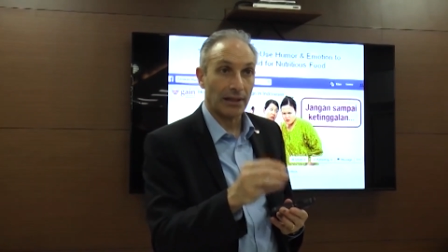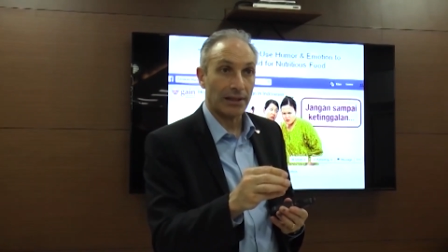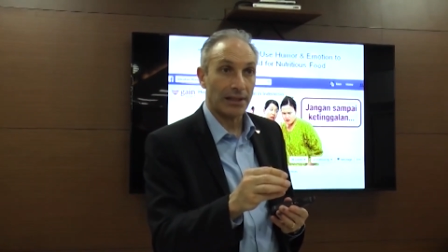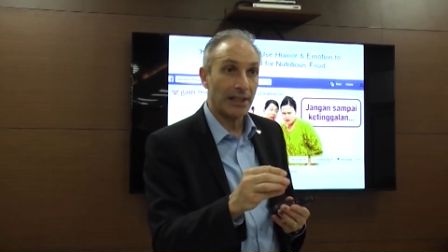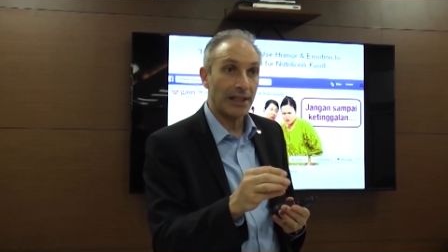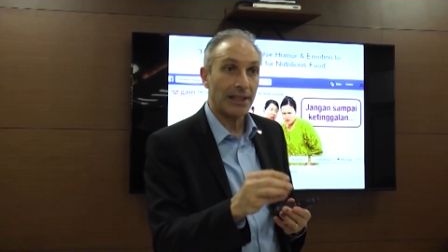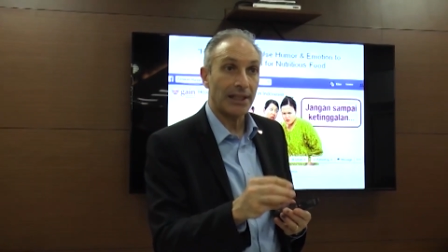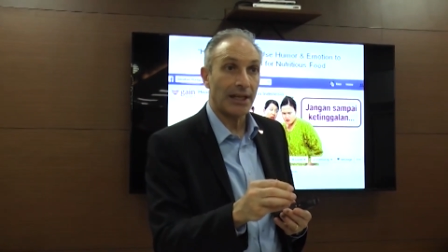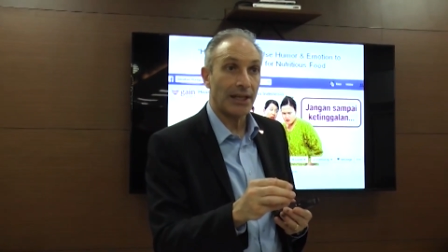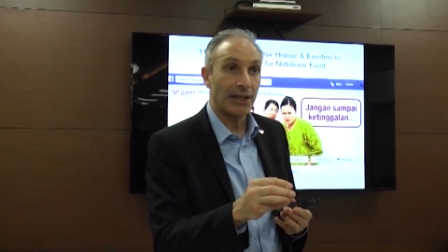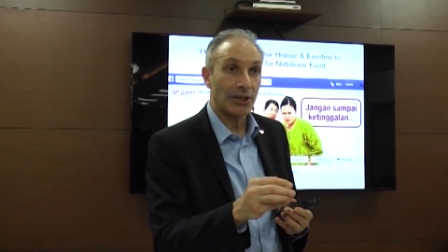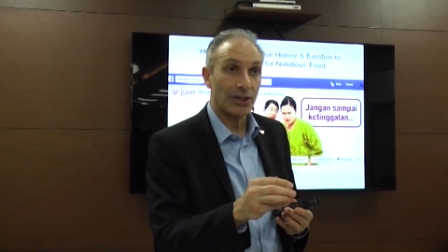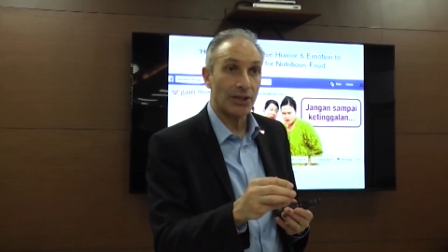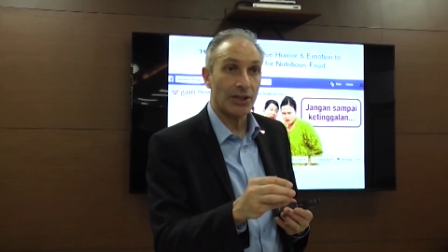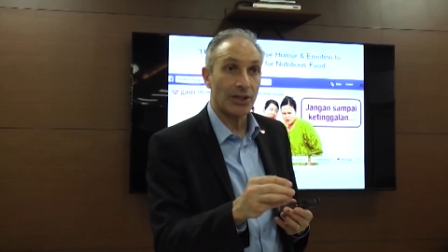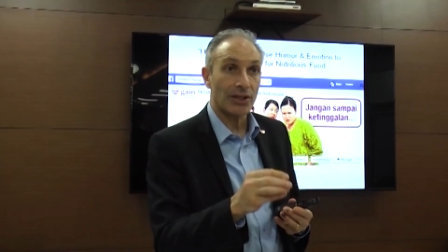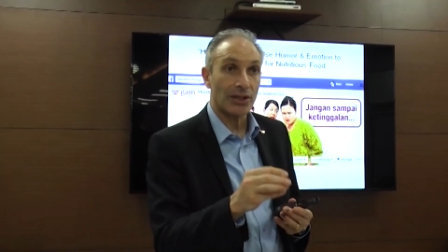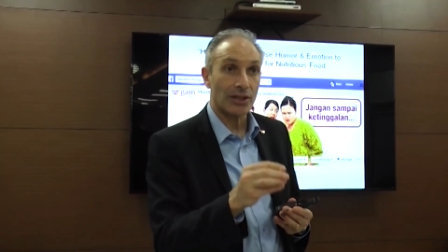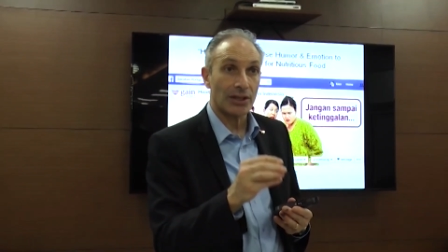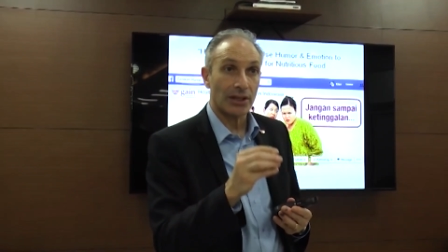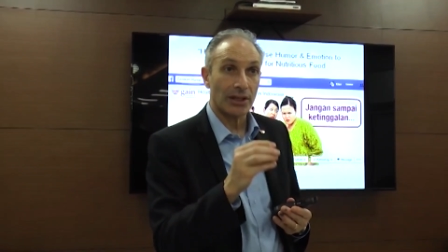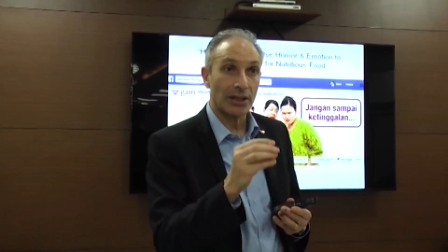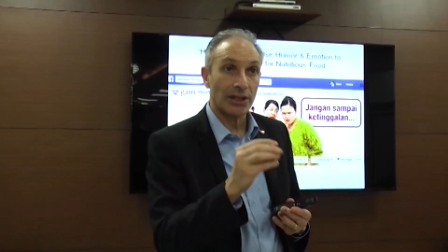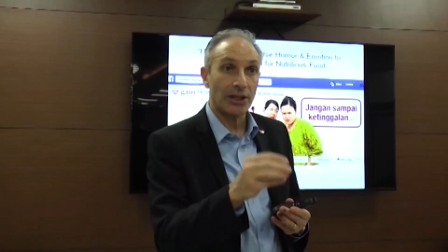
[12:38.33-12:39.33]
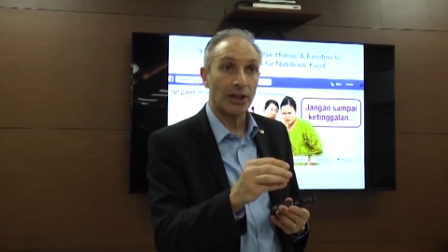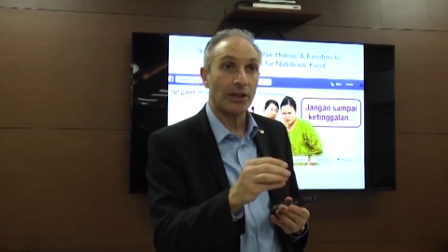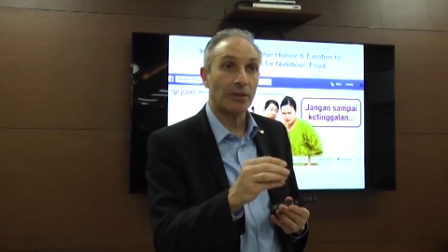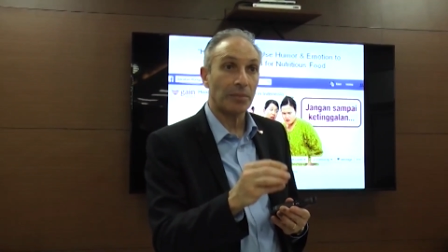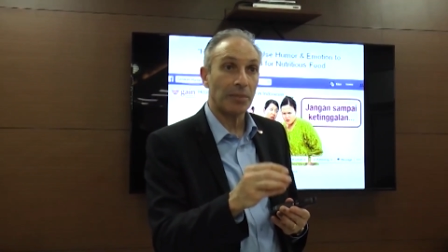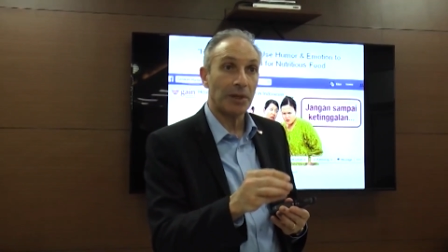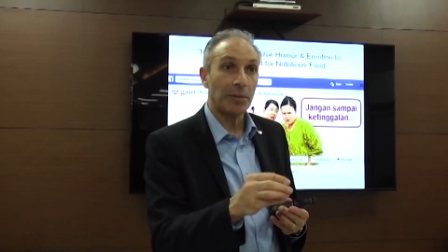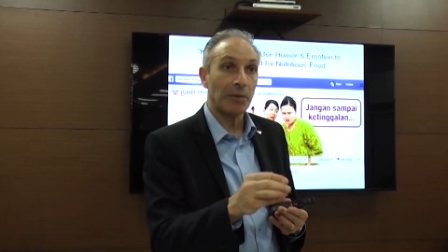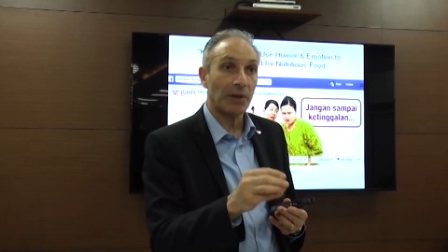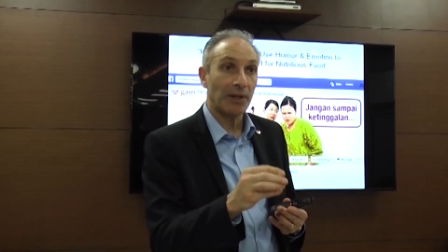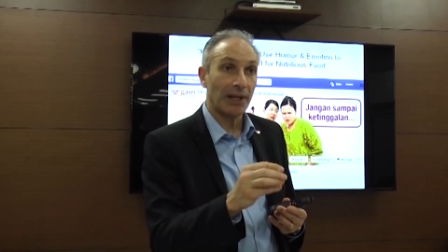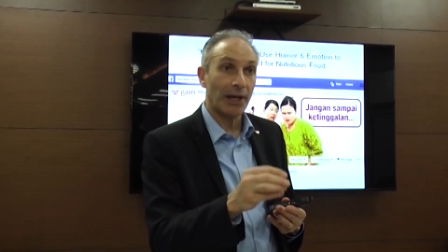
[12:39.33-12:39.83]
teenagers and
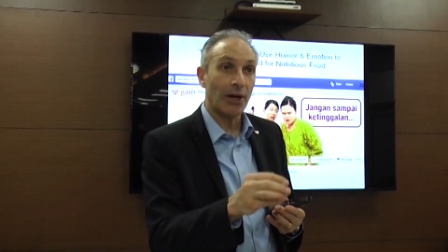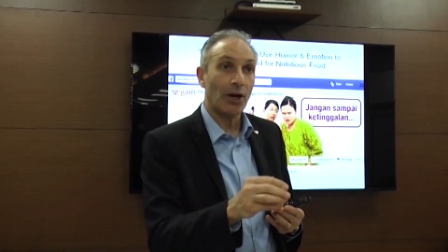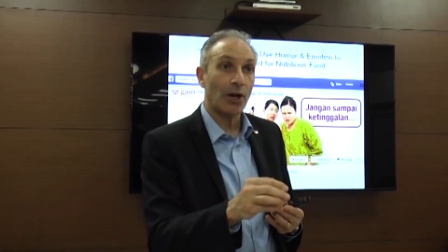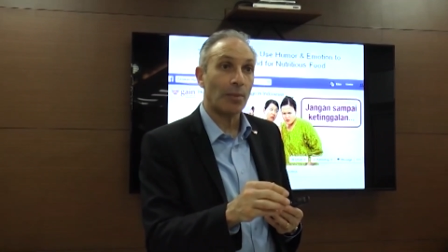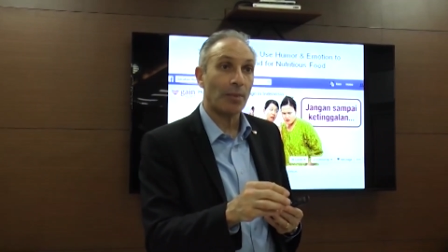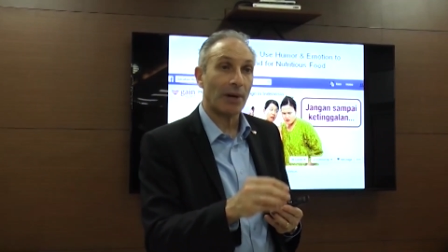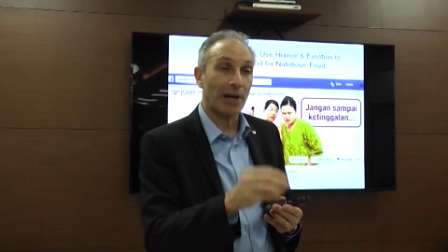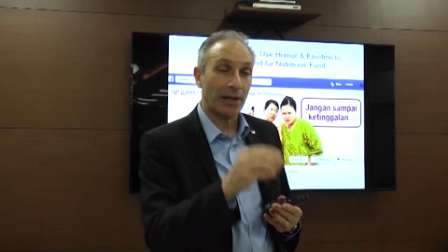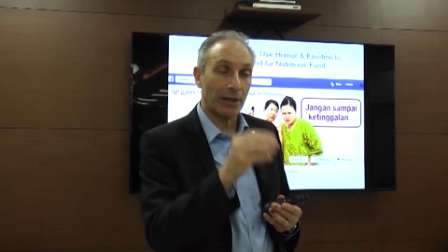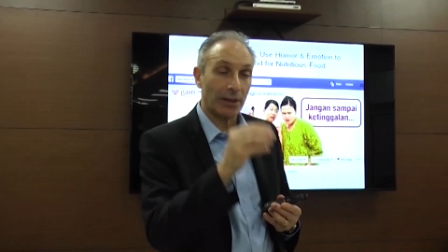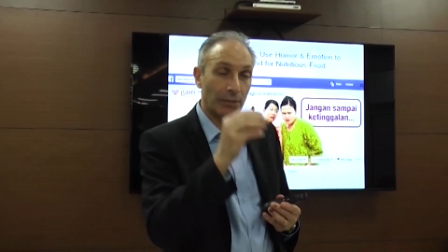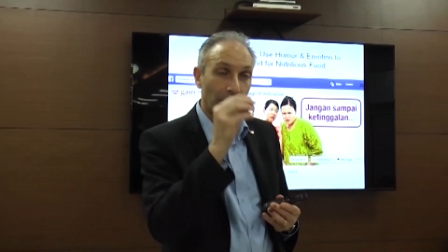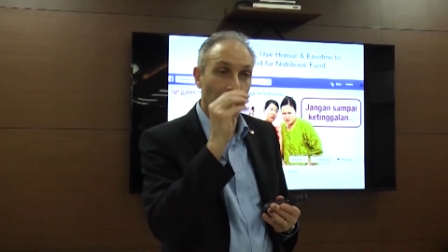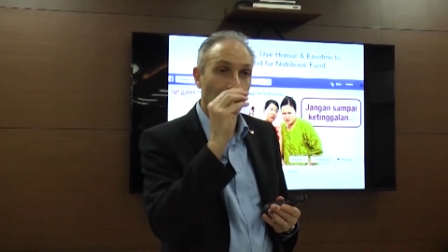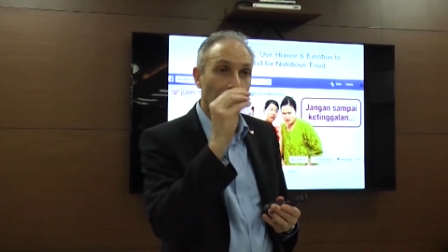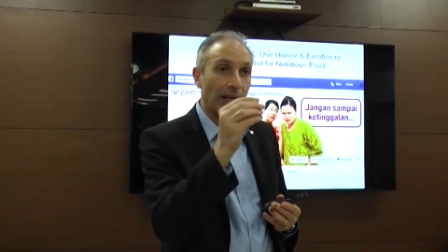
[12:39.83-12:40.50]
young people care about.